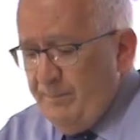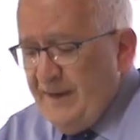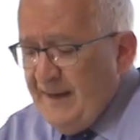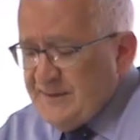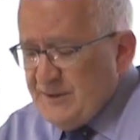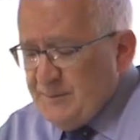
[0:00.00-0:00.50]
but
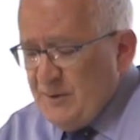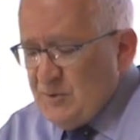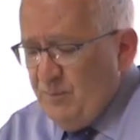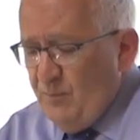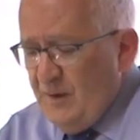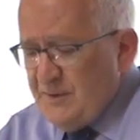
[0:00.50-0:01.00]
our
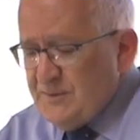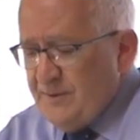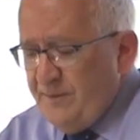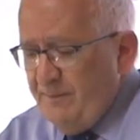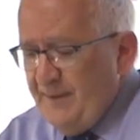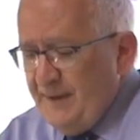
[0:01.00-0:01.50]
suspicion was
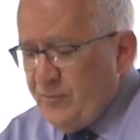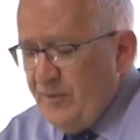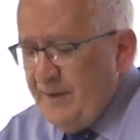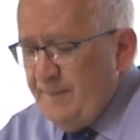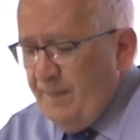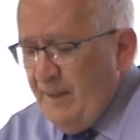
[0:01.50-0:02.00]
that the
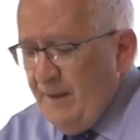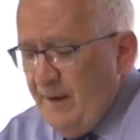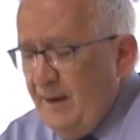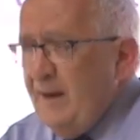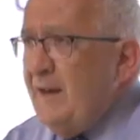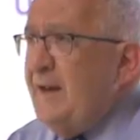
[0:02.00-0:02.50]
military,
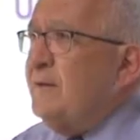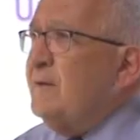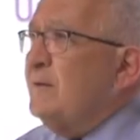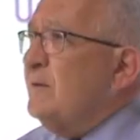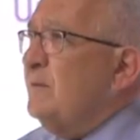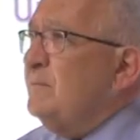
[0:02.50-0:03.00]

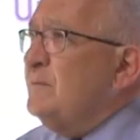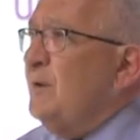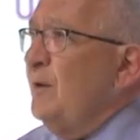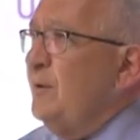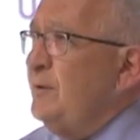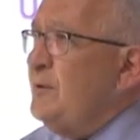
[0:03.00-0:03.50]
in
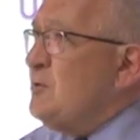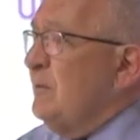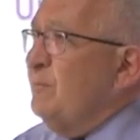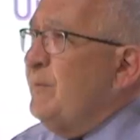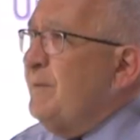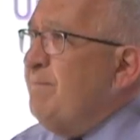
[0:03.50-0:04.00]

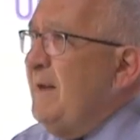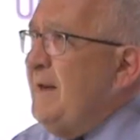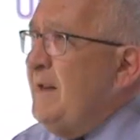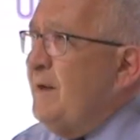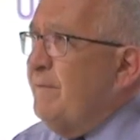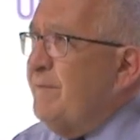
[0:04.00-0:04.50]
collusion with
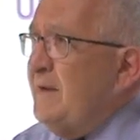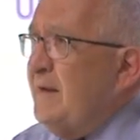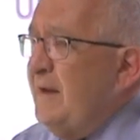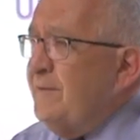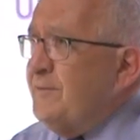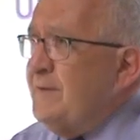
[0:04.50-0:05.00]
many of
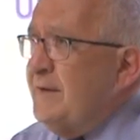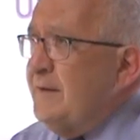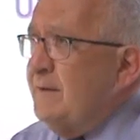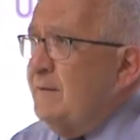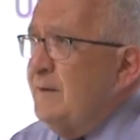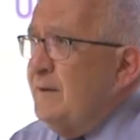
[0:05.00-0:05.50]
the ethnic
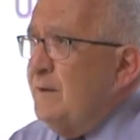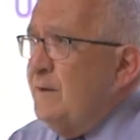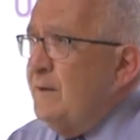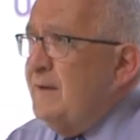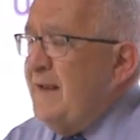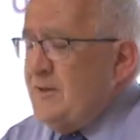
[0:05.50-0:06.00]

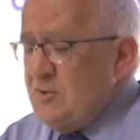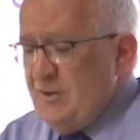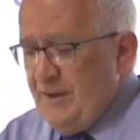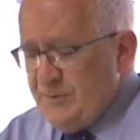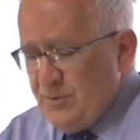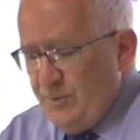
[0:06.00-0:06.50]

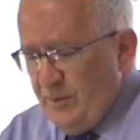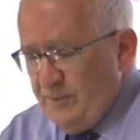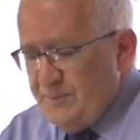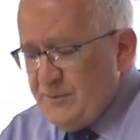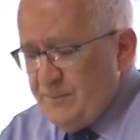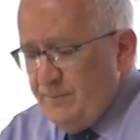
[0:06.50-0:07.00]
nationalist
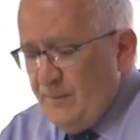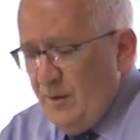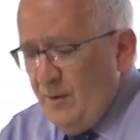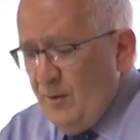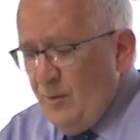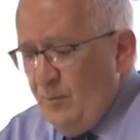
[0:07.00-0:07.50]
groups,
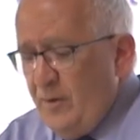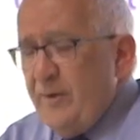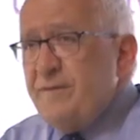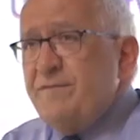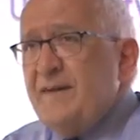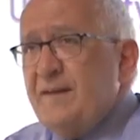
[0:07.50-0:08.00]
were
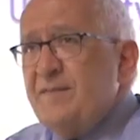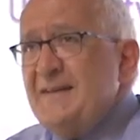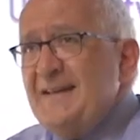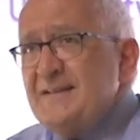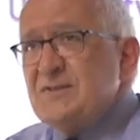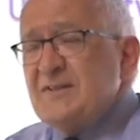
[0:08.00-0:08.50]
in fact
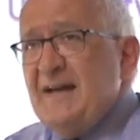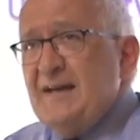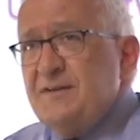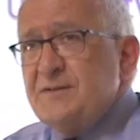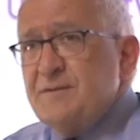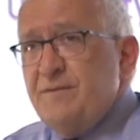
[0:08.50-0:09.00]
the
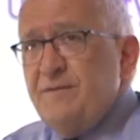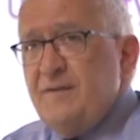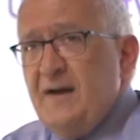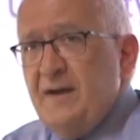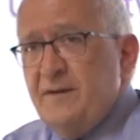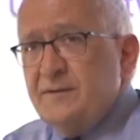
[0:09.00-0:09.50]
instigators of the
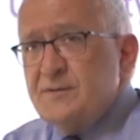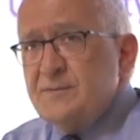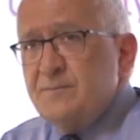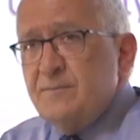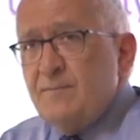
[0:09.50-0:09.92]
violence.